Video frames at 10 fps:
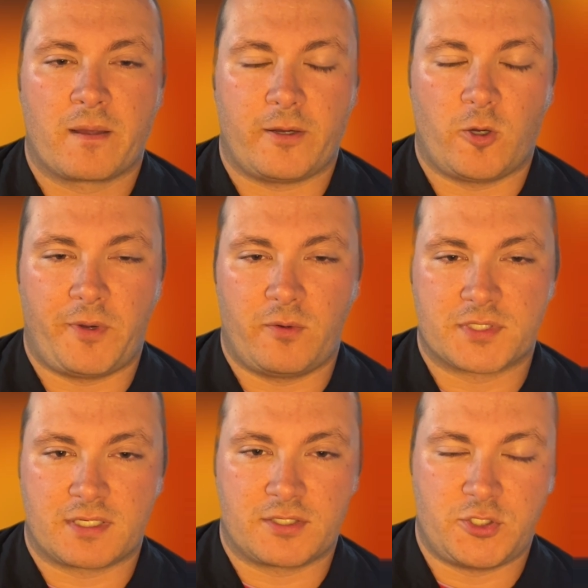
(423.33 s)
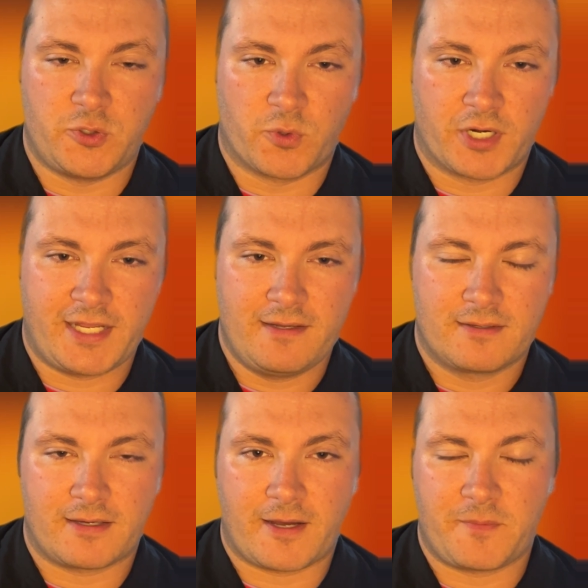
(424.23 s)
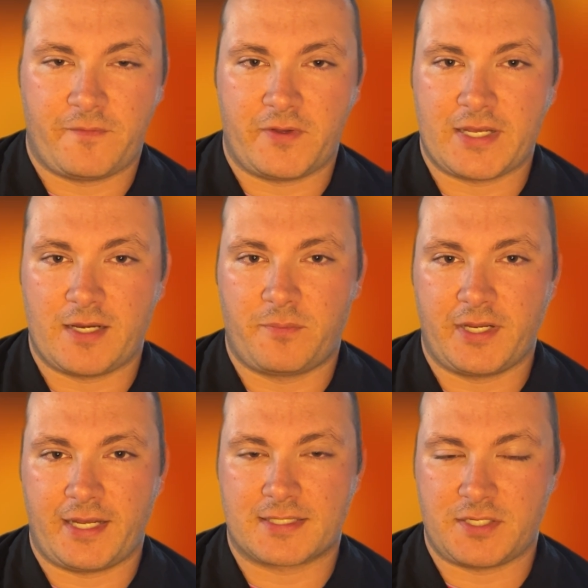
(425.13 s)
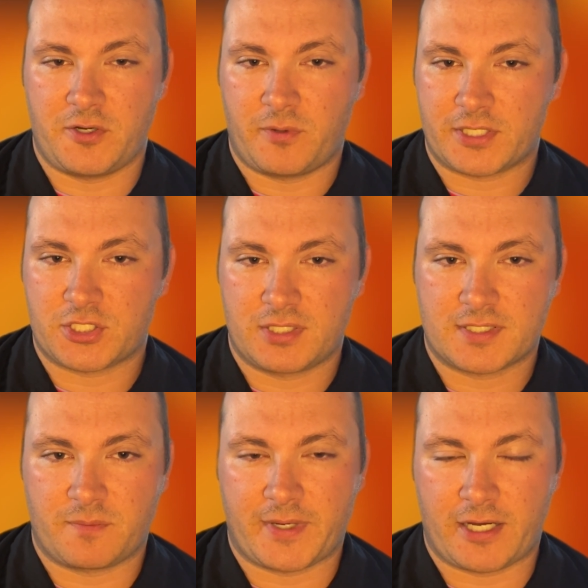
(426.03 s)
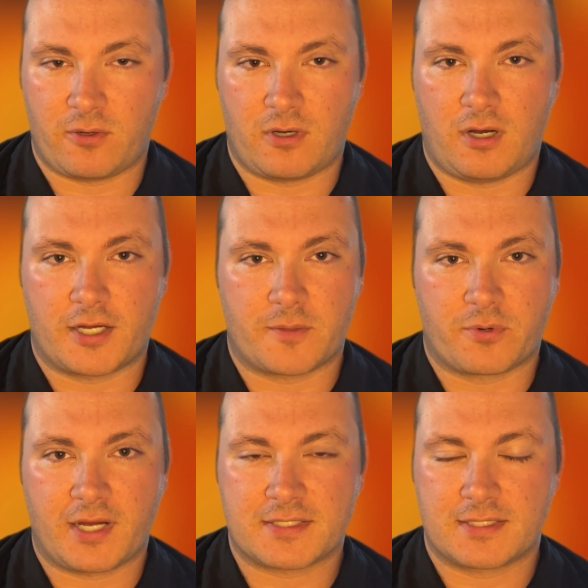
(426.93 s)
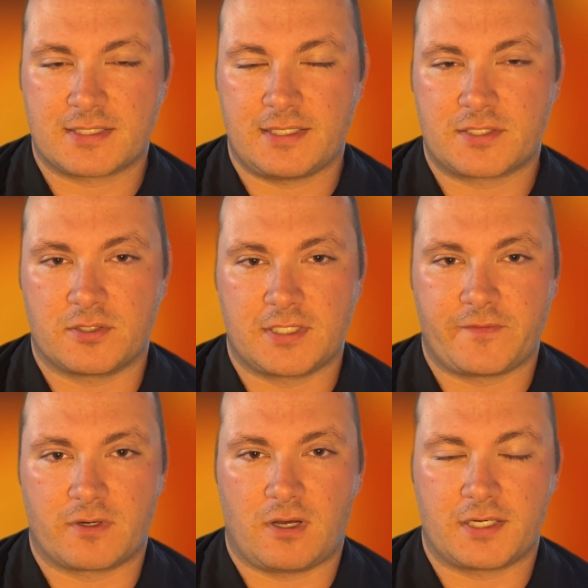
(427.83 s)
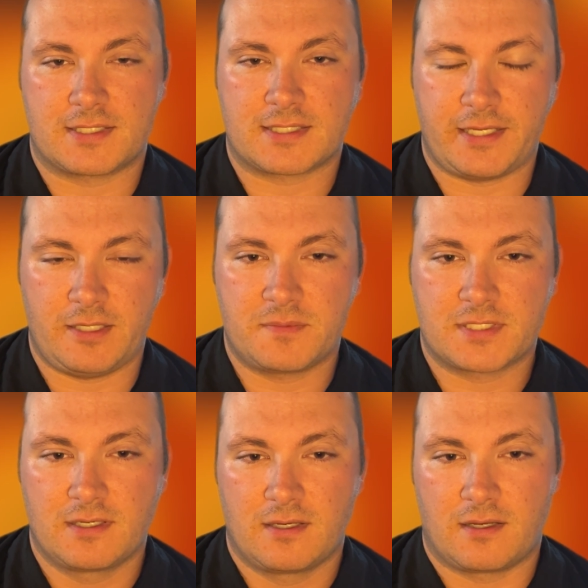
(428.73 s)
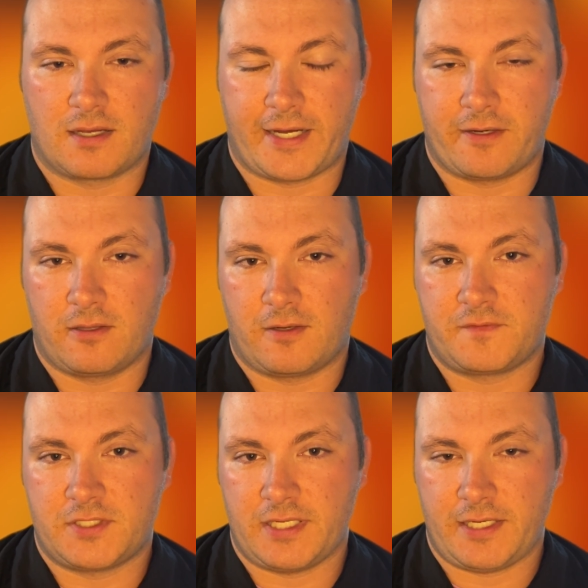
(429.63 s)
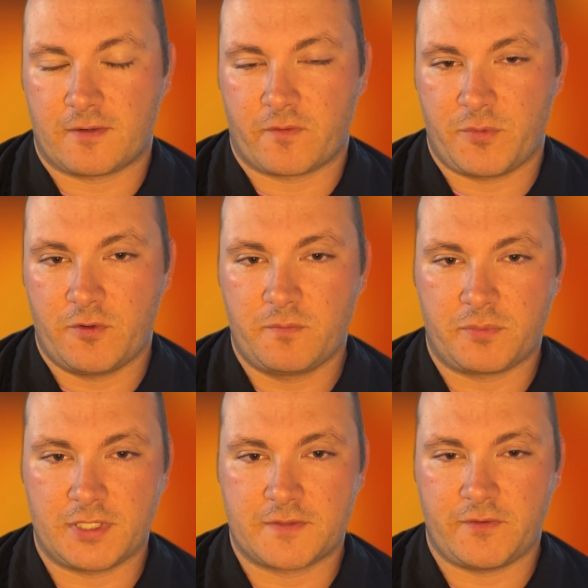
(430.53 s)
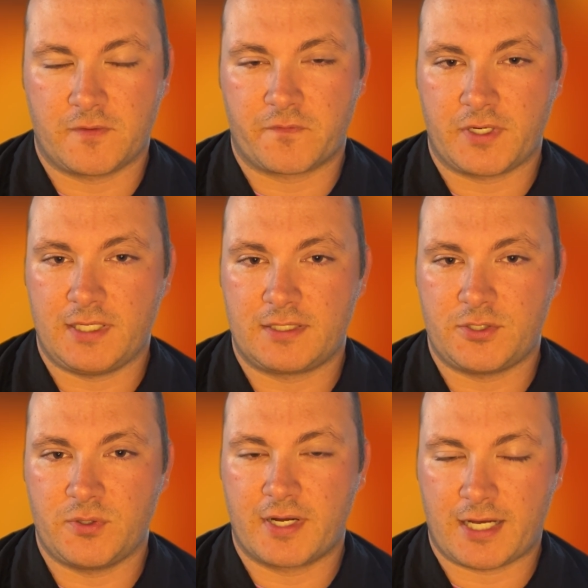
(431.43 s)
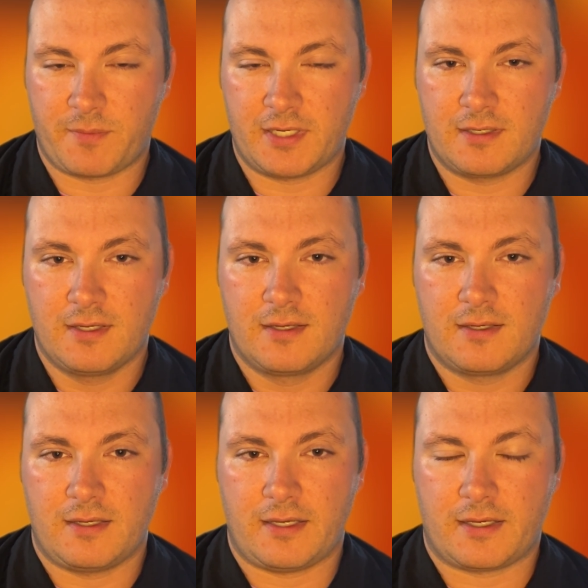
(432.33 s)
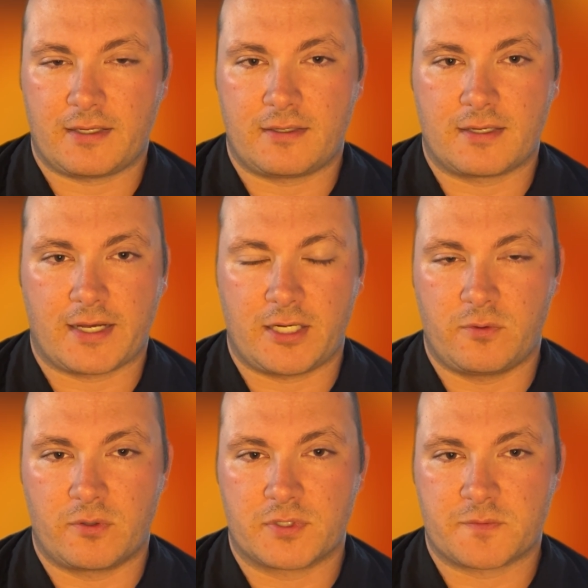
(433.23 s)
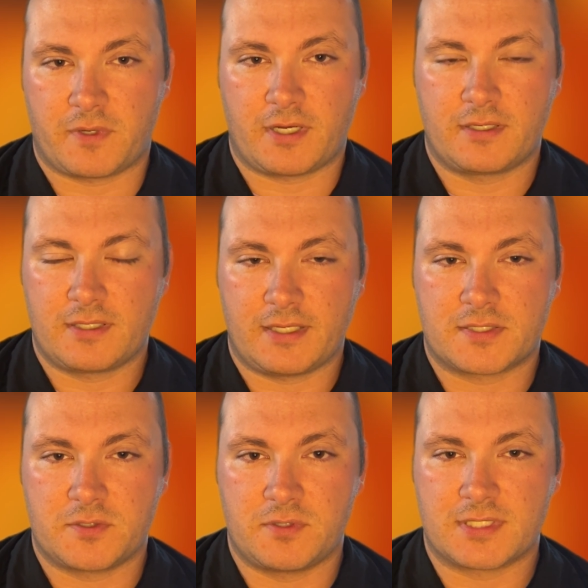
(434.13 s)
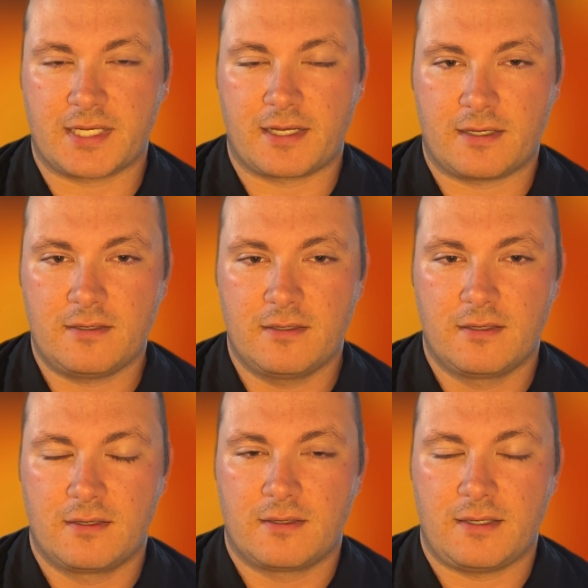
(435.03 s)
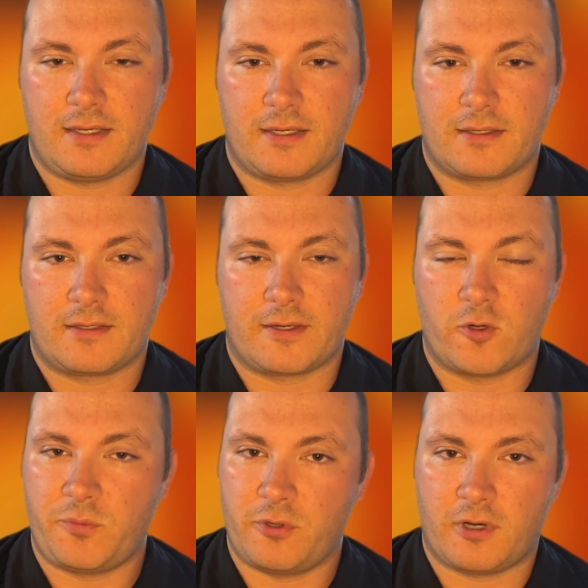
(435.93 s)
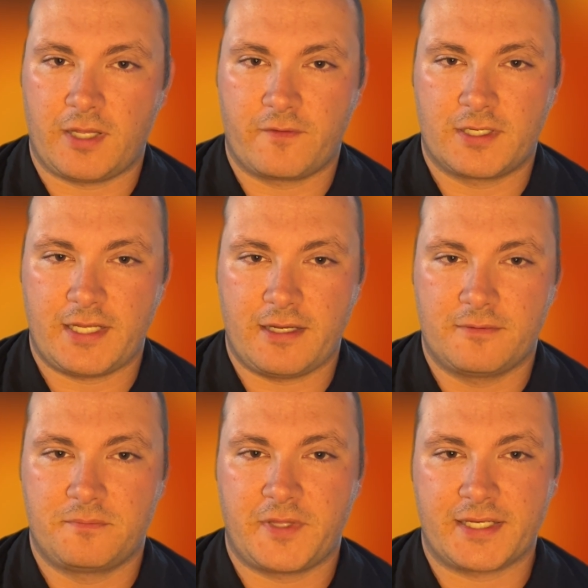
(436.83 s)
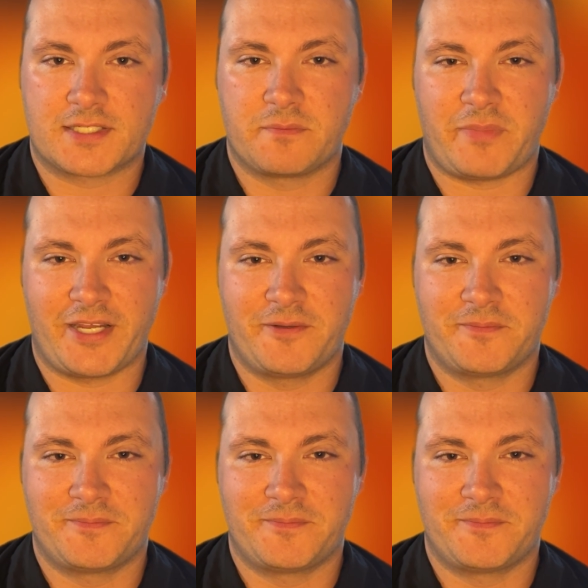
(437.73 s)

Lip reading: I hope I wasn't too wordy. If anybody has any questions about audit processes or different audit schemes, I'd love to hear from you. Please feel free to comment and I will respond as soon as I can. And I hope you all have a good day. Thanks. Bye.